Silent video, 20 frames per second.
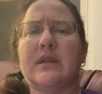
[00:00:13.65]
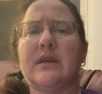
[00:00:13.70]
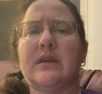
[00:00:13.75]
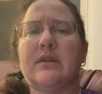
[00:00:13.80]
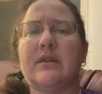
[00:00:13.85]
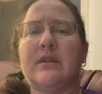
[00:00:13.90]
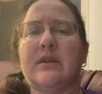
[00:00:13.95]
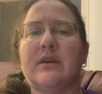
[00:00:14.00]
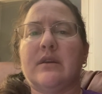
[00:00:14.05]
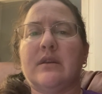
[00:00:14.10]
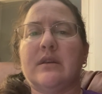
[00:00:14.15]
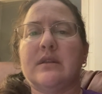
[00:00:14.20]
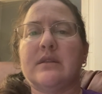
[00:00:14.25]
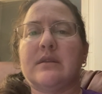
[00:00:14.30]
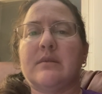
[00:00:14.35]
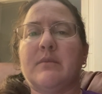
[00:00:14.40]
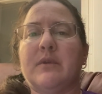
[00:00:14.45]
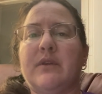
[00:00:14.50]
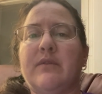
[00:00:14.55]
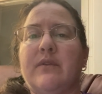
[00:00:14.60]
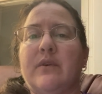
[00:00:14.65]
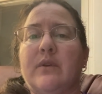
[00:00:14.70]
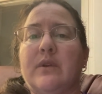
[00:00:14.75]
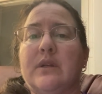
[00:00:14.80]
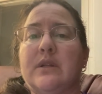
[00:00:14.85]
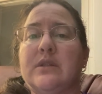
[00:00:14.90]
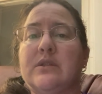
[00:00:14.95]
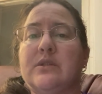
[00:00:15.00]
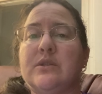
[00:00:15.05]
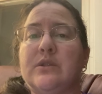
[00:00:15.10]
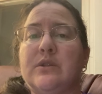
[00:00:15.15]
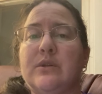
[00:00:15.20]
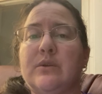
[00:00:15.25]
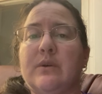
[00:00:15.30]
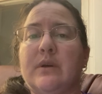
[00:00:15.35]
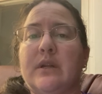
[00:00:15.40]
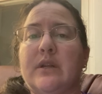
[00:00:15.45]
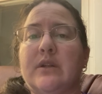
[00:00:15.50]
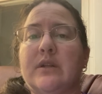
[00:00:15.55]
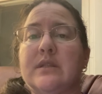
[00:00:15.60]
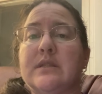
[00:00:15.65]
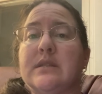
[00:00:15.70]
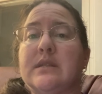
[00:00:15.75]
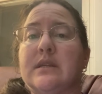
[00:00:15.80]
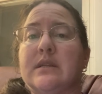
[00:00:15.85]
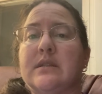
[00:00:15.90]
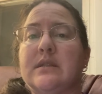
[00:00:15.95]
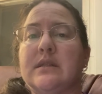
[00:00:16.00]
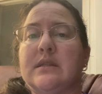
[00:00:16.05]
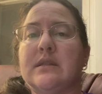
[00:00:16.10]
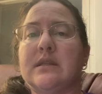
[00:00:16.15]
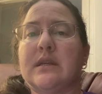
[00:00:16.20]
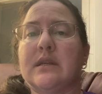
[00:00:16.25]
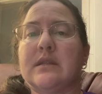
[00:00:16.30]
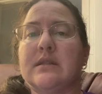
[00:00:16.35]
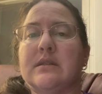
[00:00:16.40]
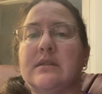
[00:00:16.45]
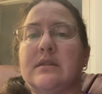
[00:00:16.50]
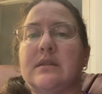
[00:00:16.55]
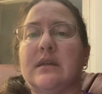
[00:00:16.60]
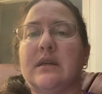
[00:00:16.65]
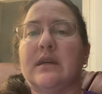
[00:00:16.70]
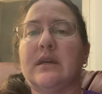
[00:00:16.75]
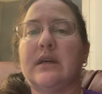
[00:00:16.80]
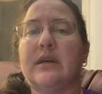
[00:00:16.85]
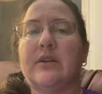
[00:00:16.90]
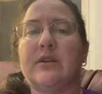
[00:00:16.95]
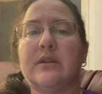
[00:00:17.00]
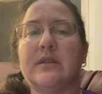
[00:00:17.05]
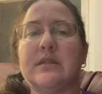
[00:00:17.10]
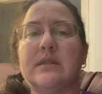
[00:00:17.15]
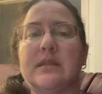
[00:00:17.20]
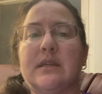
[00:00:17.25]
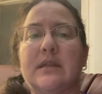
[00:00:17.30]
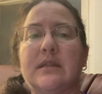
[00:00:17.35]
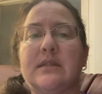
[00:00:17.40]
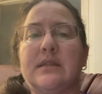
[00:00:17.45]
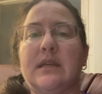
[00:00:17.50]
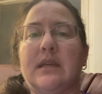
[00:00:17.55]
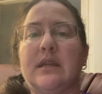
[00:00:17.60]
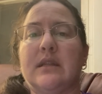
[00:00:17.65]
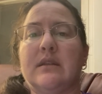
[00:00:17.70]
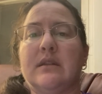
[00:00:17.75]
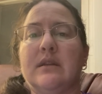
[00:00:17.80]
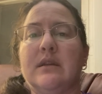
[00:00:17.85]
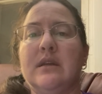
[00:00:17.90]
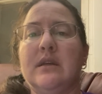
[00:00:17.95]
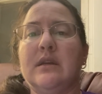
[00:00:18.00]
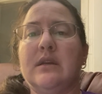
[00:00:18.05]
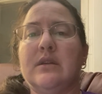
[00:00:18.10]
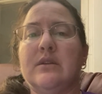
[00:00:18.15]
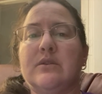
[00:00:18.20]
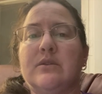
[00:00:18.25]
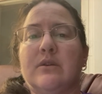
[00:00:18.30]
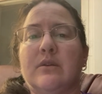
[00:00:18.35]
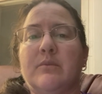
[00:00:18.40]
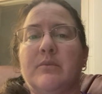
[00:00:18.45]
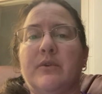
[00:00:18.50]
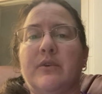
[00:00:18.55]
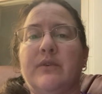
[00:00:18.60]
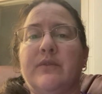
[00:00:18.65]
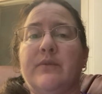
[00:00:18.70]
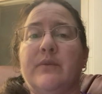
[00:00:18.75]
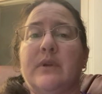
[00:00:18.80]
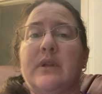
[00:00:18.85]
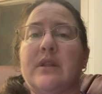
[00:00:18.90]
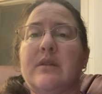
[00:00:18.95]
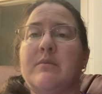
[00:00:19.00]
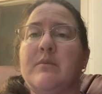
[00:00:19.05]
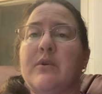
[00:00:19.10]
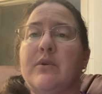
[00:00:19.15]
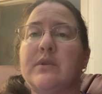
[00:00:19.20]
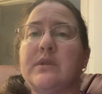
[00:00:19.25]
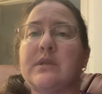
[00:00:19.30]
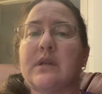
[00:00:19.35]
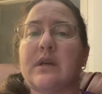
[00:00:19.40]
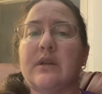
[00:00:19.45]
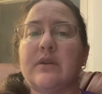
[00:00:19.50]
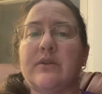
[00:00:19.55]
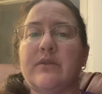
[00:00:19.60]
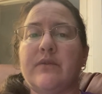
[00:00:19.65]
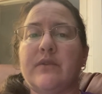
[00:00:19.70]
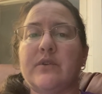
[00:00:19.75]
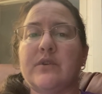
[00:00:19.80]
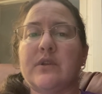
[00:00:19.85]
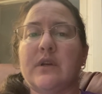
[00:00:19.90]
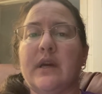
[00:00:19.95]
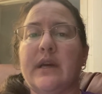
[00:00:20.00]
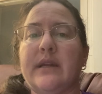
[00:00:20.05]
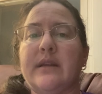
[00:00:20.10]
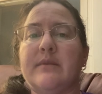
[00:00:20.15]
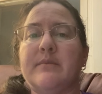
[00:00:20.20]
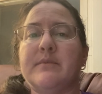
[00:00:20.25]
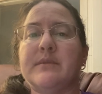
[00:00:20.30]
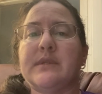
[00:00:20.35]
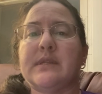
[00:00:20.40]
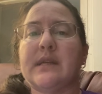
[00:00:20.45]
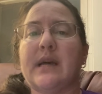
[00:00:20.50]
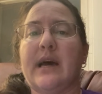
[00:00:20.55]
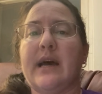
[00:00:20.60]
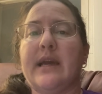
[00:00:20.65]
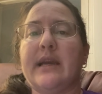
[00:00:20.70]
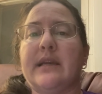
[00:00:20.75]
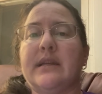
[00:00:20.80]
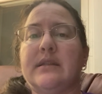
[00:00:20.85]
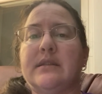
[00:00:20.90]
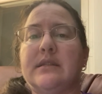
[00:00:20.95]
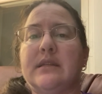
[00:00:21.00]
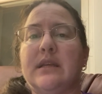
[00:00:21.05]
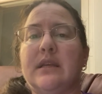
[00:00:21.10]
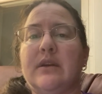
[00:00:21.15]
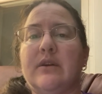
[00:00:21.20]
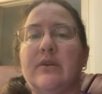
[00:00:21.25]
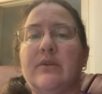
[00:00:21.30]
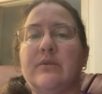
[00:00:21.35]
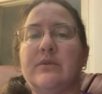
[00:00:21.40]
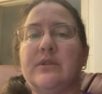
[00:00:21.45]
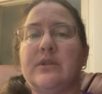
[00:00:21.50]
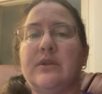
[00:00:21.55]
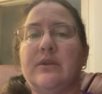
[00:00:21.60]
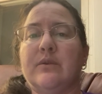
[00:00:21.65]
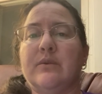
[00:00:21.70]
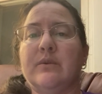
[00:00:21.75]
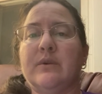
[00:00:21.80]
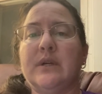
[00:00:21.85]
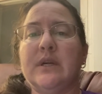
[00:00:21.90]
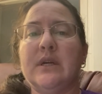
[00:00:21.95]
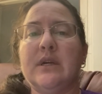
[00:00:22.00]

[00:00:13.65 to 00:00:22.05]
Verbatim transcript: the Assembly voted 266 to 116 to approve one of the most controversial items, INTO 2,